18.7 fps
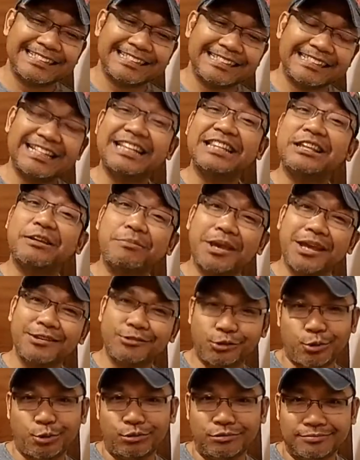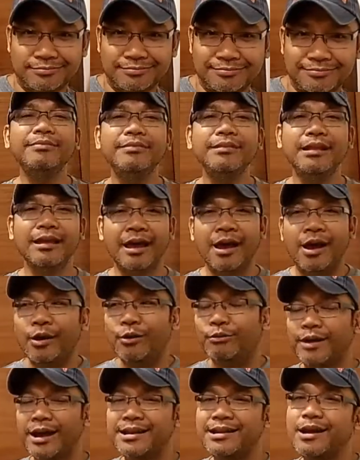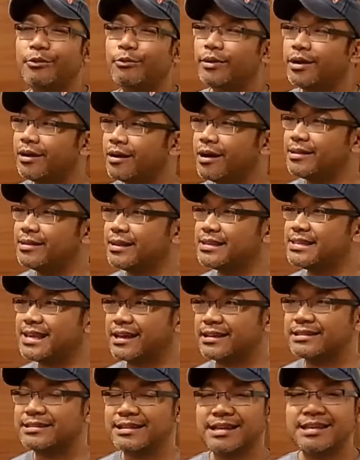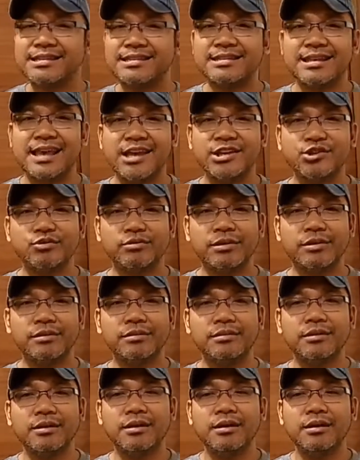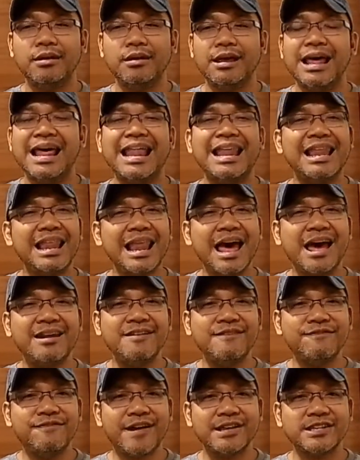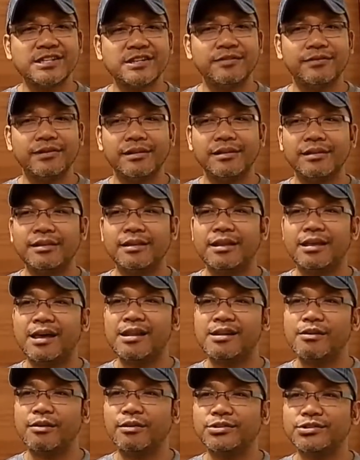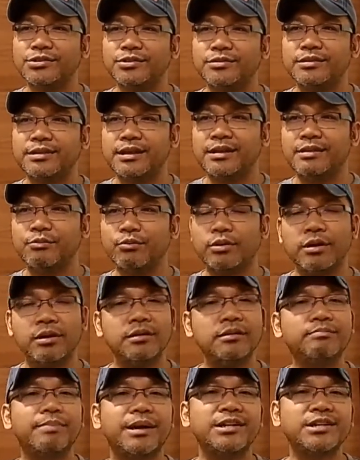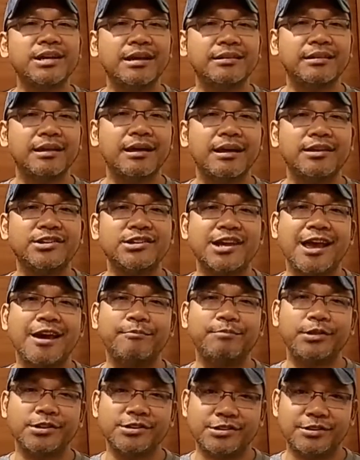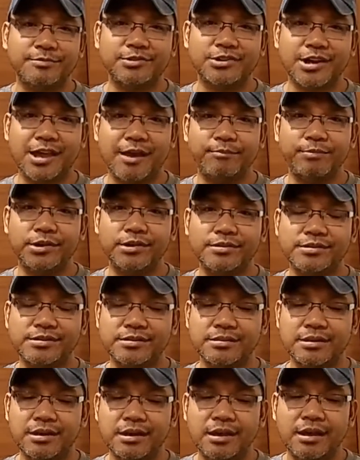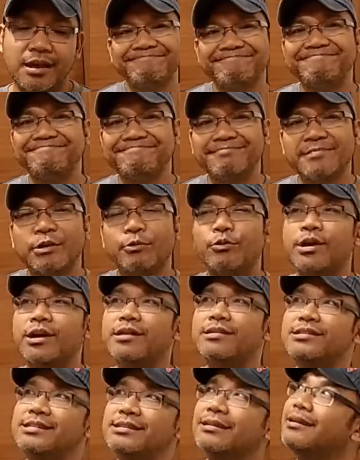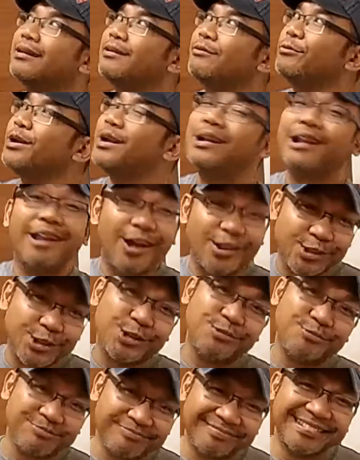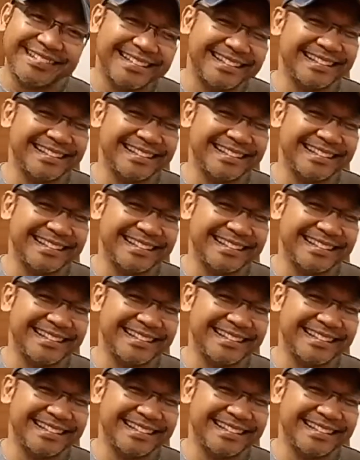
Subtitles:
Sentimiento. Right now we are at the Sexy Sensual Latin Festival and also the World Bachata Champions of Champions. We're in London.